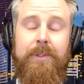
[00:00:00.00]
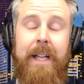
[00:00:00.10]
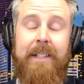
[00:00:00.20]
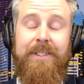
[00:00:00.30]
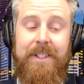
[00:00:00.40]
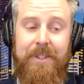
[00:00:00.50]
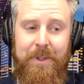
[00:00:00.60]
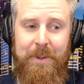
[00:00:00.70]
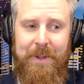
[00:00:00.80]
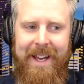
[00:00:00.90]

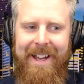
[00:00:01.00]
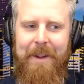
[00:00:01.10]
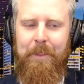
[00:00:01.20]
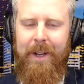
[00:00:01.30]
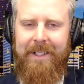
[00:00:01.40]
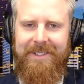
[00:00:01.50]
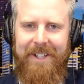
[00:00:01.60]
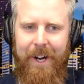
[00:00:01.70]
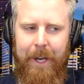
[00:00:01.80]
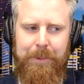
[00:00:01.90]
Saskatoon
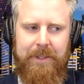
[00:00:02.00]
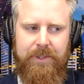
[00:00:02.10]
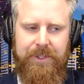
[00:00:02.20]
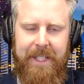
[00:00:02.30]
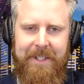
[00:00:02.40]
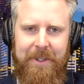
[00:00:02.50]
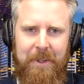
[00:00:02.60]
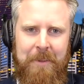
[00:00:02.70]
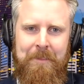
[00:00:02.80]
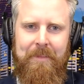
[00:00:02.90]
Pregnancy Option
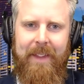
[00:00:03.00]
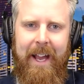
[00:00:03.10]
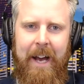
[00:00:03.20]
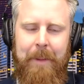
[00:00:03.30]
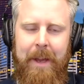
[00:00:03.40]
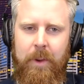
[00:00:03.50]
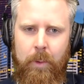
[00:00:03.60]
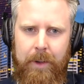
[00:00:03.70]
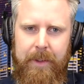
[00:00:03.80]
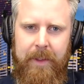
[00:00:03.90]
Center and the
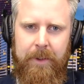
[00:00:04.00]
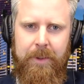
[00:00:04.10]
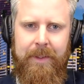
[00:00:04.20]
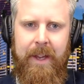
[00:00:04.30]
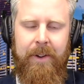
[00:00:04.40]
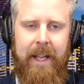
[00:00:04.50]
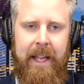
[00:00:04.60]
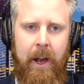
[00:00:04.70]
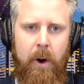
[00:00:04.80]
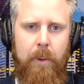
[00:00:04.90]
work that they're doing there. And I
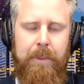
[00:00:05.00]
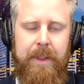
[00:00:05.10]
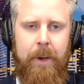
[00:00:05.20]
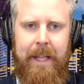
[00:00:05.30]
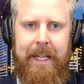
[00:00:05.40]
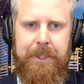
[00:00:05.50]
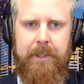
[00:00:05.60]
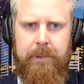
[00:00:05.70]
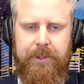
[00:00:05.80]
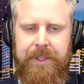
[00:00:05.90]
hope that they will actually
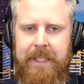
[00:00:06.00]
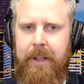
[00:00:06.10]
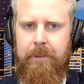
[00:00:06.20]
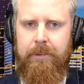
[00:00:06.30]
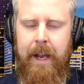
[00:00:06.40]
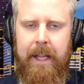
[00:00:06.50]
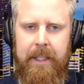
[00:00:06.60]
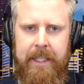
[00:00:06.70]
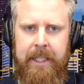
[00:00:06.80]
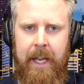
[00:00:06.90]
receive a
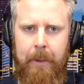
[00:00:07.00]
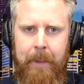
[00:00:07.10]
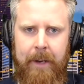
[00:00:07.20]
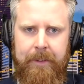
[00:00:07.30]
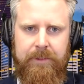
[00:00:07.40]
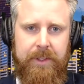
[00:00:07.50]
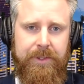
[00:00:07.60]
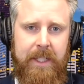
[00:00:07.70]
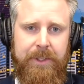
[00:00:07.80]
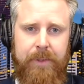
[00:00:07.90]
rallying amount of
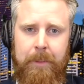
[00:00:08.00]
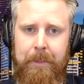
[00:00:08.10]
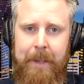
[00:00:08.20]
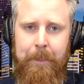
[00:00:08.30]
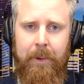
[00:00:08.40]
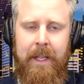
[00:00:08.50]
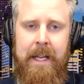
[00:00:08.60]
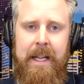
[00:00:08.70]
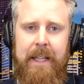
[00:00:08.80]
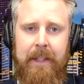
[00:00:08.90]
success from people
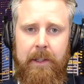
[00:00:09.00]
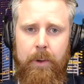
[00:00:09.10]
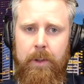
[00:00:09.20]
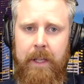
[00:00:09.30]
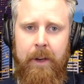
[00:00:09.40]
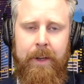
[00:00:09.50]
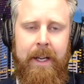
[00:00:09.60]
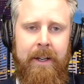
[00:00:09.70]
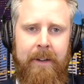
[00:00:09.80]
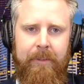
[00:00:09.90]
in the local
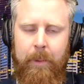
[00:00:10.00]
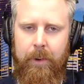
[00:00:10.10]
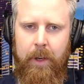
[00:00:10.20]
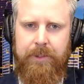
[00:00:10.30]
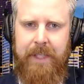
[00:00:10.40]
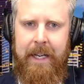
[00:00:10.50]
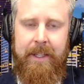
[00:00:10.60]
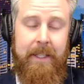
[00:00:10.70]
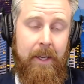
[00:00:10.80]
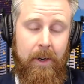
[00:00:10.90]
area, from across
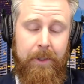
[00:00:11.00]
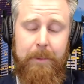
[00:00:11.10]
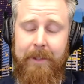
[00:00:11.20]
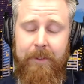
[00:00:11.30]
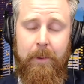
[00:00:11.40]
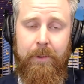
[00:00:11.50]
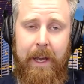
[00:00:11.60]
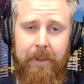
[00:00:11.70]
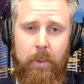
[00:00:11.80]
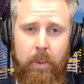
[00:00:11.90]
Canada, and arguably from
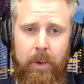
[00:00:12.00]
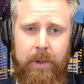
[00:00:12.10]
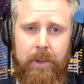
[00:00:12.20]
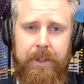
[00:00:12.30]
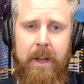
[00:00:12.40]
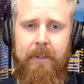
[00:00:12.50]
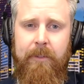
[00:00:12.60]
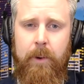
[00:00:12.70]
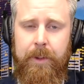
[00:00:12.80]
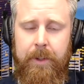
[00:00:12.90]
around the world
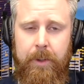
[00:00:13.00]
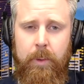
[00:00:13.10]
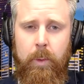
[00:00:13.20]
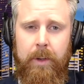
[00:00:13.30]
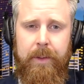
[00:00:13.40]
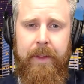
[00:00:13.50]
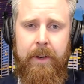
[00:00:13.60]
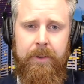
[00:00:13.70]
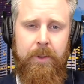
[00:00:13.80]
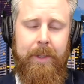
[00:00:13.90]
for the good work that they
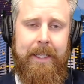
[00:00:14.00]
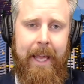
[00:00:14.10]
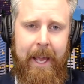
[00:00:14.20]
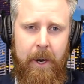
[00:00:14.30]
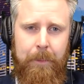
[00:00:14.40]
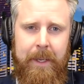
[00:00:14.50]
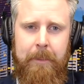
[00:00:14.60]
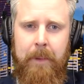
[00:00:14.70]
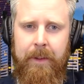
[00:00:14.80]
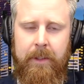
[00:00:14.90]
are doing in
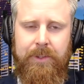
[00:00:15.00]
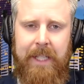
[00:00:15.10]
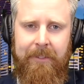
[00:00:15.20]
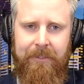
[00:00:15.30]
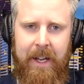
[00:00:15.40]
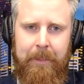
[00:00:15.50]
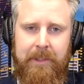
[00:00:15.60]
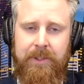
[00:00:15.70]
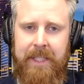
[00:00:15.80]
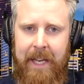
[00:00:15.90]
helping mothers and
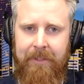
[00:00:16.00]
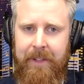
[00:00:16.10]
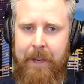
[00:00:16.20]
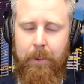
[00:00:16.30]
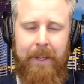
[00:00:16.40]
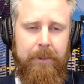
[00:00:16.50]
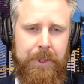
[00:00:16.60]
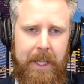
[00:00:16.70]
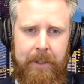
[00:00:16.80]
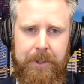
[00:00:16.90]
families navigate whatever
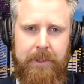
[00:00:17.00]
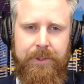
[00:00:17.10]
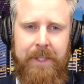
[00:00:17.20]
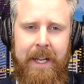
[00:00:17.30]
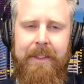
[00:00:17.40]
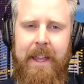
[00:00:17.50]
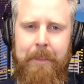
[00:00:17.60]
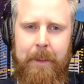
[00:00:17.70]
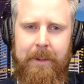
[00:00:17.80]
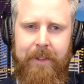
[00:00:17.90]
challenges they
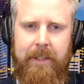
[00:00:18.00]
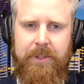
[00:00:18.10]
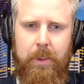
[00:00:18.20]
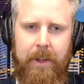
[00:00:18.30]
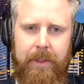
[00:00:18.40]
may be faced